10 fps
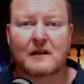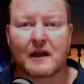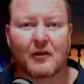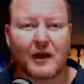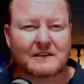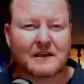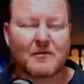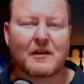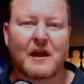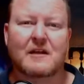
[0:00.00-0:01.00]
And I read
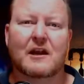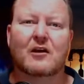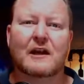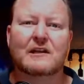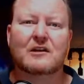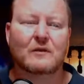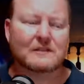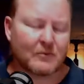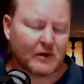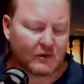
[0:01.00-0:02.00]
something the other day on LinkedIn where
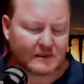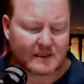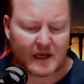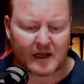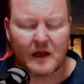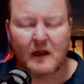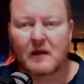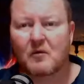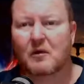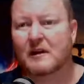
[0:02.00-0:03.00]
somebody was saying,
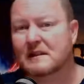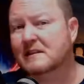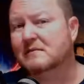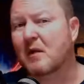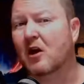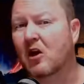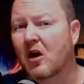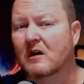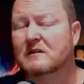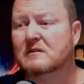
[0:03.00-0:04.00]
well, this is my
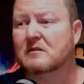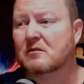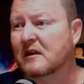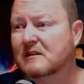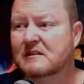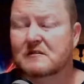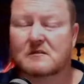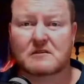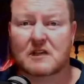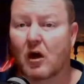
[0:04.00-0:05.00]
last, this
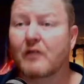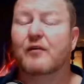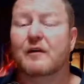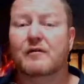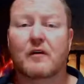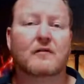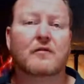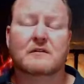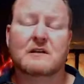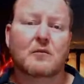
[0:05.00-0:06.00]
is often
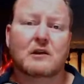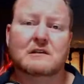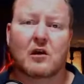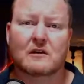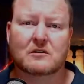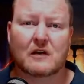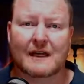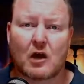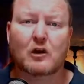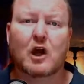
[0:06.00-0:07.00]
somebody's last
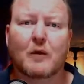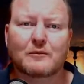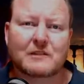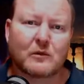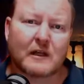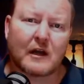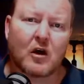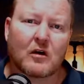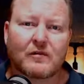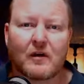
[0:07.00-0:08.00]
and only option when they
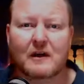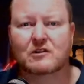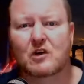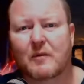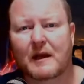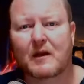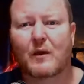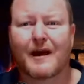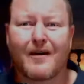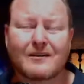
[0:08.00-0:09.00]
can't find a job
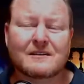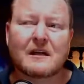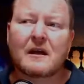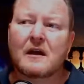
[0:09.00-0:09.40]
anywhere else.